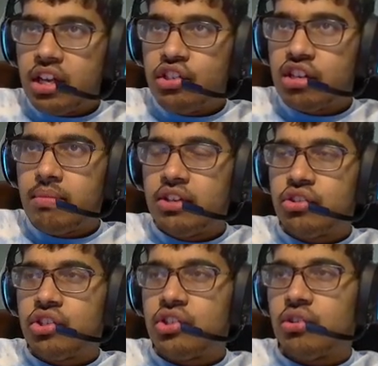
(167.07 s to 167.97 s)
it's going to be
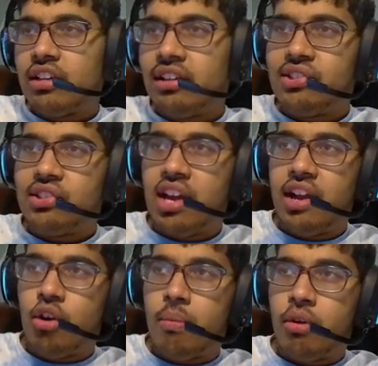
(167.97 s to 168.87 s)
interesting. So, like, let's say
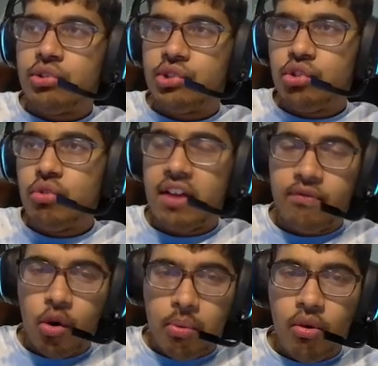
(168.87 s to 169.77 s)
Comoros do get
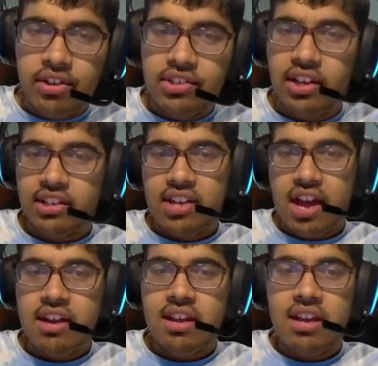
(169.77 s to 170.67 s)
four points, like
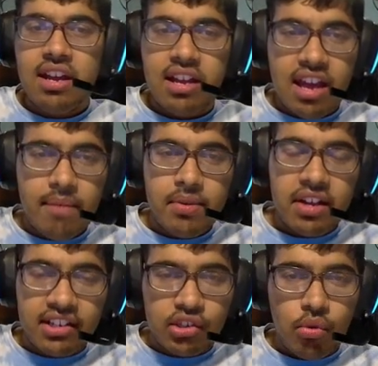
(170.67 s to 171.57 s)
10. Gambia
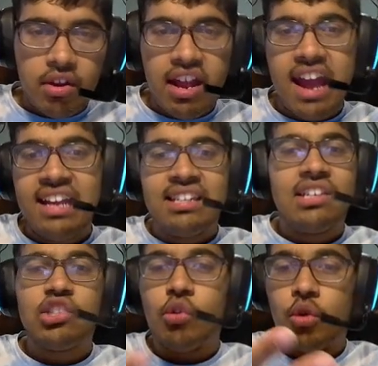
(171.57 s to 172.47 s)
gets three eight,
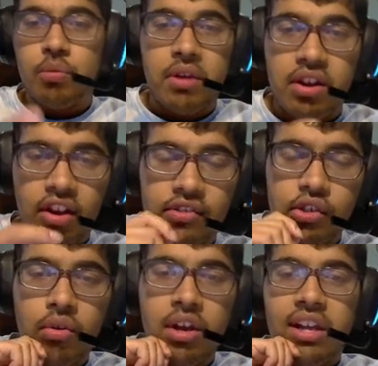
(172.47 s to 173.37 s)
so it won't be enough.
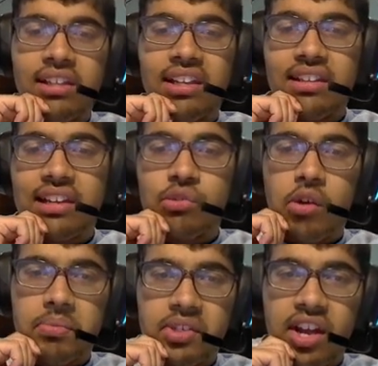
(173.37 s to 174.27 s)
So like that's why
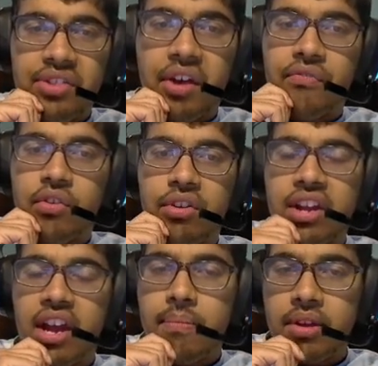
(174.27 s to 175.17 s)
I'm saying that for
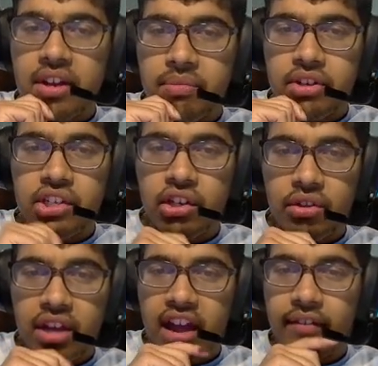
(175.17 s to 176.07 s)
Gambia in particular,
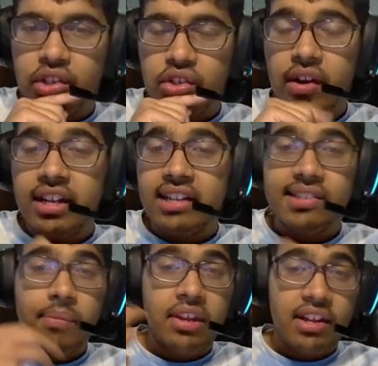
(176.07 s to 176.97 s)
they have to try to get
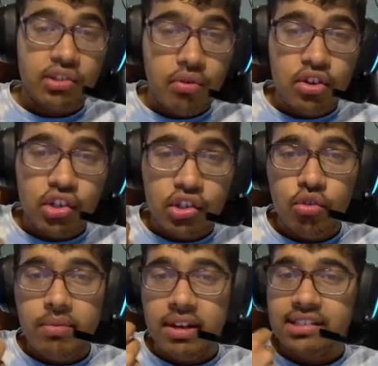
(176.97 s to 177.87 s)
something against Tunisia
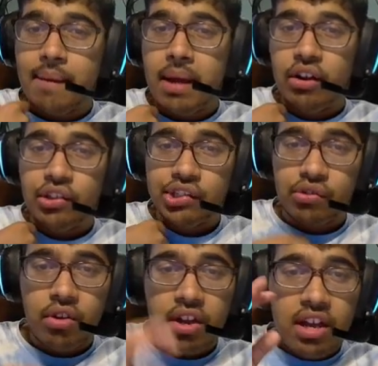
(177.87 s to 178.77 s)
too, because that might
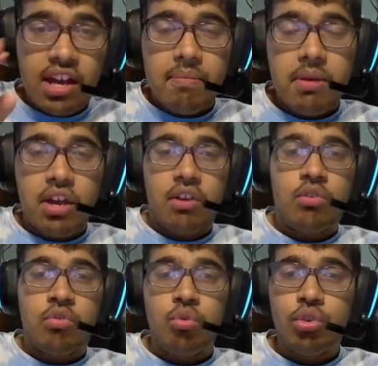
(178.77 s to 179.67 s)
also be
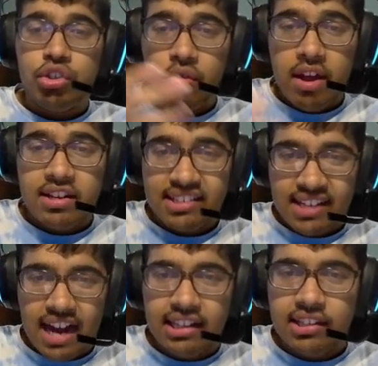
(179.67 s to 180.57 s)
crucial in
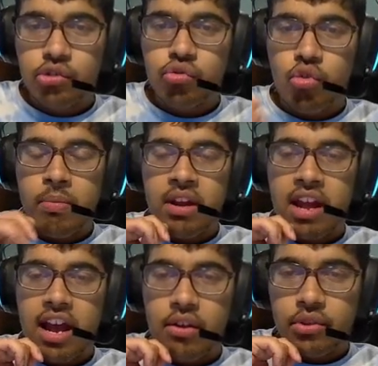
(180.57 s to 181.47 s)
deciding this group and
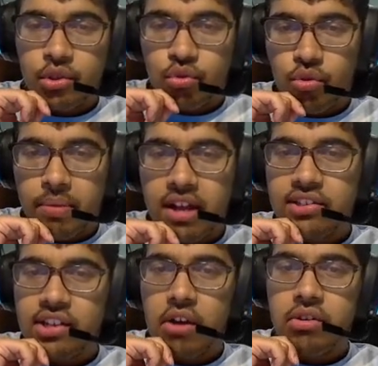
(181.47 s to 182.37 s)
how this group
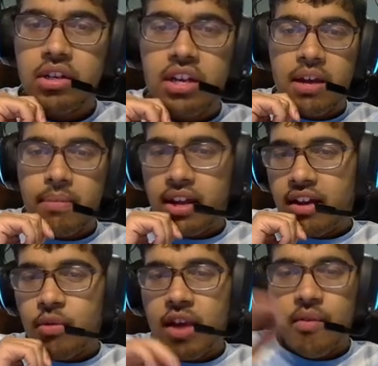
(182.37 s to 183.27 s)
pans out. But
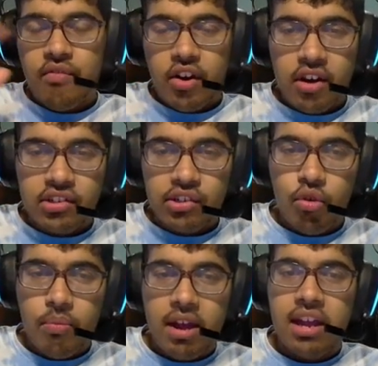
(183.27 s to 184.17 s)
yeah, we have a very interesting
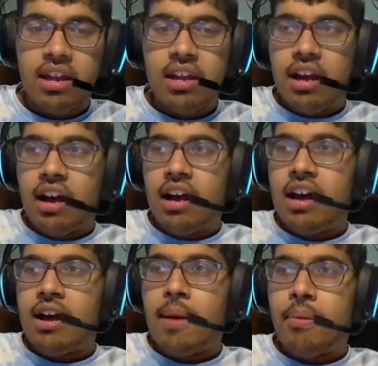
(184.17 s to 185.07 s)
Group A
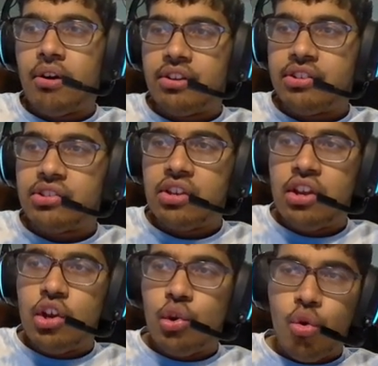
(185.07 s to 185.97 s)
upon us.
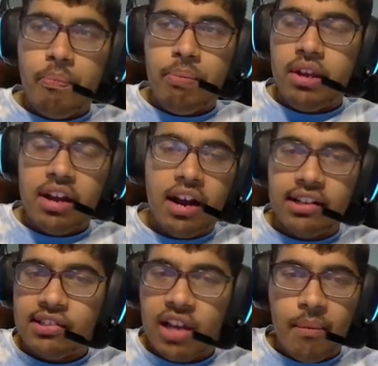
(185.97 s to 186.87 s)
Group B,
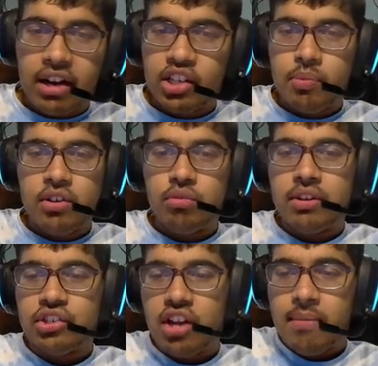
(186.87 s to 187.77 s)
guys, I'm not gonna spend too
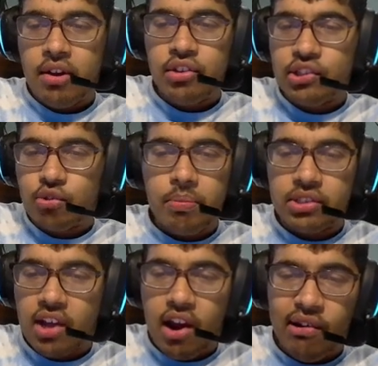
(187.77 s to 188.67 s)
much time here. This group
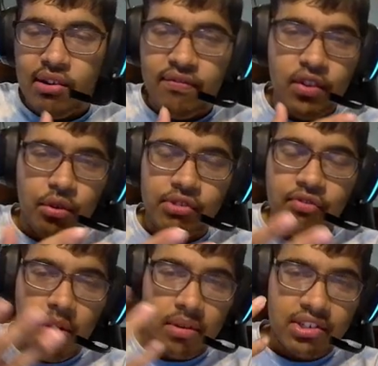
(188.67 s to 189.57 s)
is I already feel is
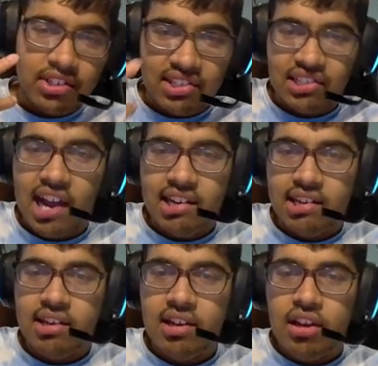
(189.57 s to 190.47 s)
very much
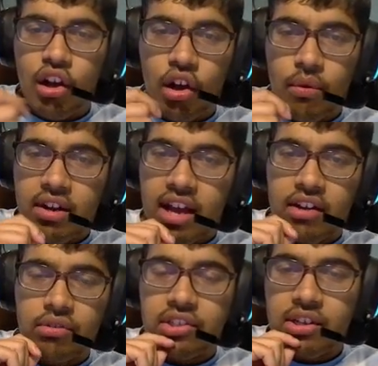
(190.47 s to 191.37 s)
decided already. I
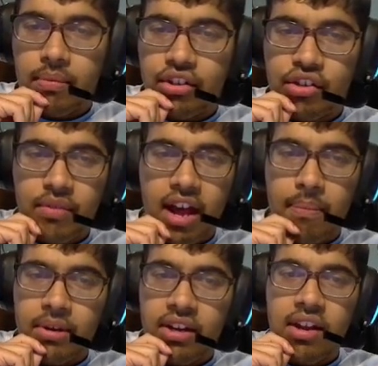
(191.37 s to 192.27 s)
don't see much of
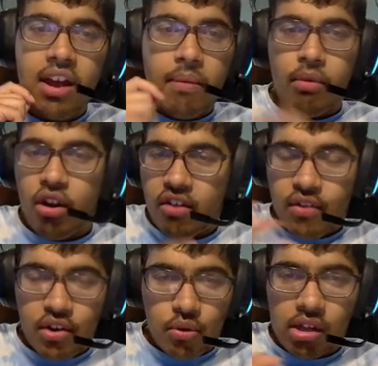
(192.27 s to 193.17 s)
happening. Morocco have
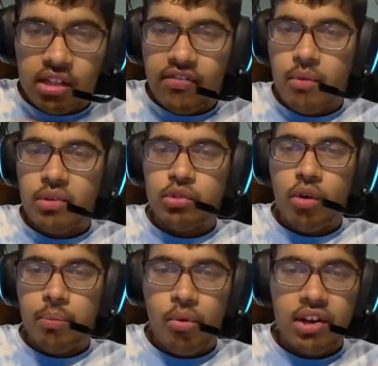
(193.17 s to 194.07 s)
already qualified with
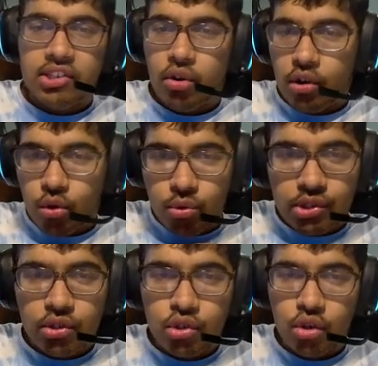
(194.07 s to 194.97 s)
12 points. They're on cruise
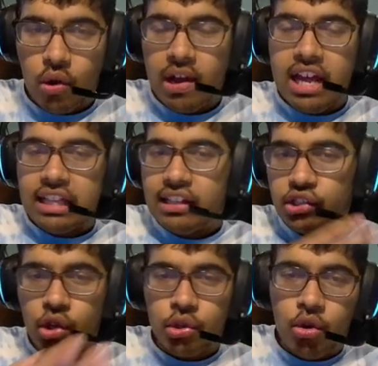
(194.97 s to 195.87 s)
control.
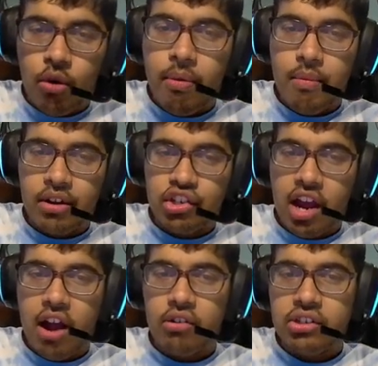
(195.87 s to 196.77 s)
Lesotho are pretty much
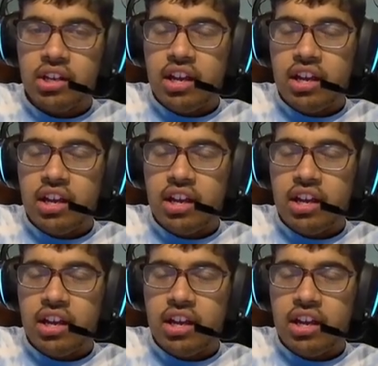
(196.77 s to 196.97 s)
out.